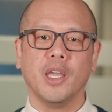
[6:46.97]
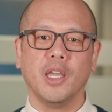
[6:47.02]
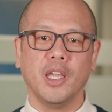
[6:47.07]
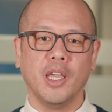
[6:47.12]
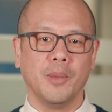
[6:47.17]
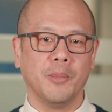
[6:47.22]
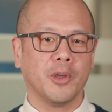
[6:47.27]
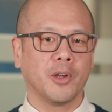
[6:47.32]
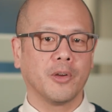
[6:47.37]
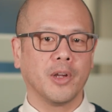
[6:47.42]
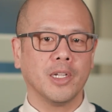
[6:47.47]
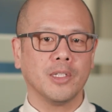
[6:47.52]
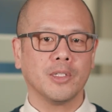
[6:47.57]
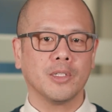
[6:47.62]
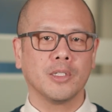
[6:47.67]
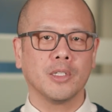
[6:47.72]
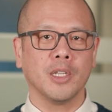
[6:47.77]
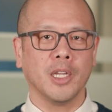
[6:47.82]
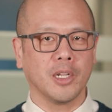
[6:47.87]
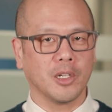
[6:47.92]

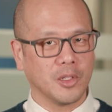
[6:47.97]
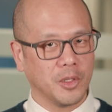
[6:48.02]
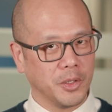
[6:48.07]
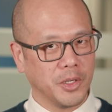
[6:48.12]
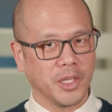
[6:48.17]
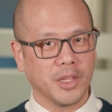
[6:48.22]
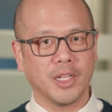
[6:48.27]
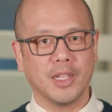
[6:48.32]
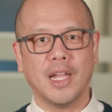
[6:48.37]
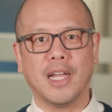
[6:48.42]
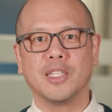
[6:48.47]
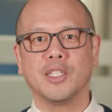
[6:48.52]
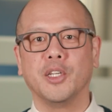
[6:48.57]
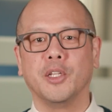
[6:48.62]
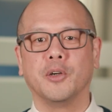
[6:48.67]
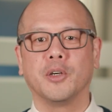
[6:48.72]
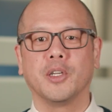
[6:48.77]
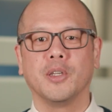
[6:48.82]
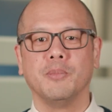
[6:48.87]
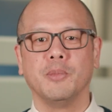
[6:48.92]
Immigrants, including the
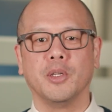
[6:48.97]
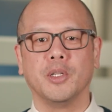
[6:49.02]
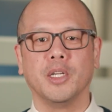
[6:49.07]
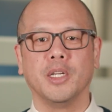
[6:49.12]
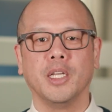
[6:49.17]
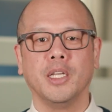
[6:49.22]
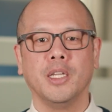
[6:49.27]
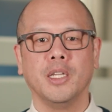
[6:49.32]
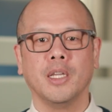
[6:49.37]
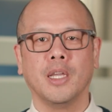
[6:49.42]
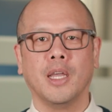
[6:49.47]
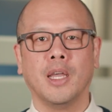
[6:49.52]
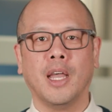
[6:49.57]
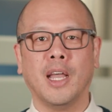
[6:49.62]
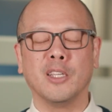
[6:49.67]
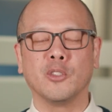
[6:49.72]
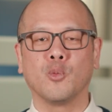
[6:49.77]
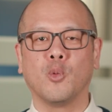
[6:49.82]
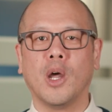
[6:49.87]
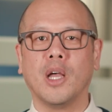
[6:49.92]
Latino community,
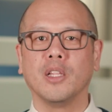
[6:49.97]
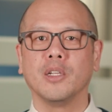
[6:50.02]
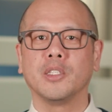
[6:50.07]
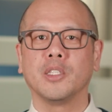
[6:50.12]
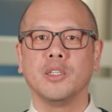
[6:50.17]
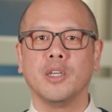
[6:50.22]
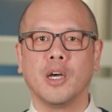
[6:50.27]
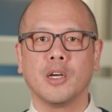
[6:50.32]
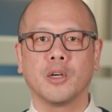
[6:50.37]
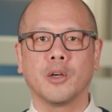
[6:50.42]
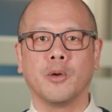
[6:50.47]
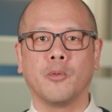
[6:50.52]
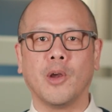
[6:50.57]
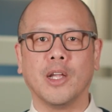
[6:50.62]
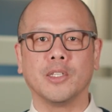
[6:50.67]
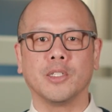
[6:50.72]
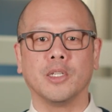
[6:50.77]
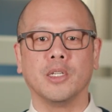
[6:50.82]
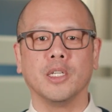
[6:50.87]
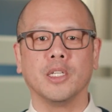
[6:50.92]
as well as younger
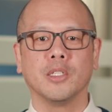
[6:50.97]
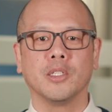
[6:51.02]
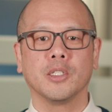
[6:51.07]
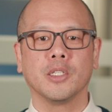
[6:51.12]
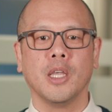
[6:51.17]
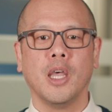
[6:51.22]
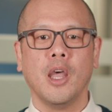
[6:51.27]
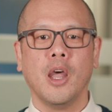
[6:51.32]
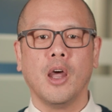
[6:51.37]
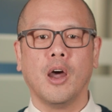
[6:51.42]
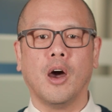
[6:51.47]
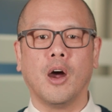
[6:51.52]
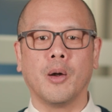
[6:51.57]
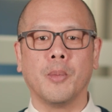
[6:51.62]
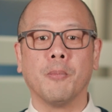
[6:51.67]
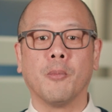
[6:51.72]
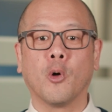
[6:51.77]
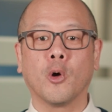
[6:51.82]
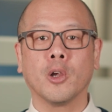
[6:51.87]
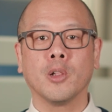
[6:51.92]
residents, are
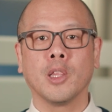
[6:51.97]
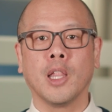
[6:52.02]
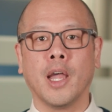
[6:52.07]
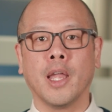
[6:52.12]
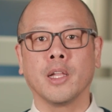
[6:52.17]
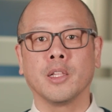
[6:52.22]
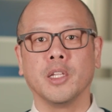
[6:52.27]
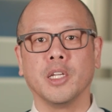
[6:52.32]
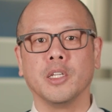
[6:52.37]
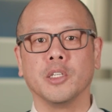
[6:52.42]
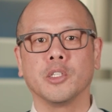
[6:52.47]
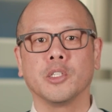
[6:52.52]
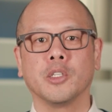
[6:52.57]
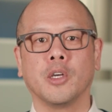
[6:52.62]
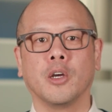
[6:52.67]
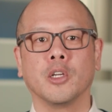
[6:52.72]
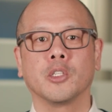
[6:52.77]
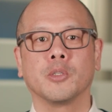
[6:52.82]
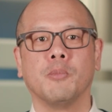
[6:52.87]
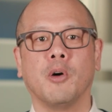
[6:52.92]
more likely to
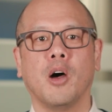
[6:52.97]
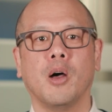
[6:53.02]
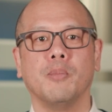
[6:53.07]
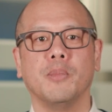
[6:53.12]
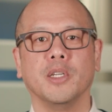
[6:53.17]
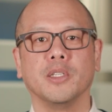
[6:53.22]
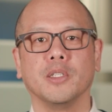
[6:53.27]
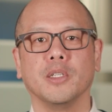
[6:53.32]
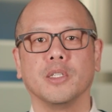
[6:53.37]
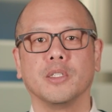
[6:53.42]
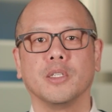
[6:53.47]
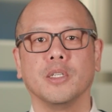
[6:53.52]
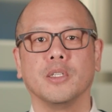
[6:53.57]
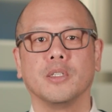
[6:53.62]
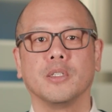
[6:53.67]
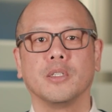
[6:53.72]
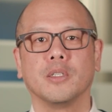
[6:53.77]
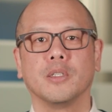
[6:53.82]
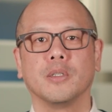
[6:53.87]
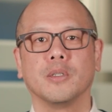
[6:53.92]
start small
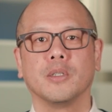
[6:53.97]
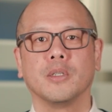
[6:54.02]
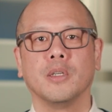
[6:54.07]
businesses.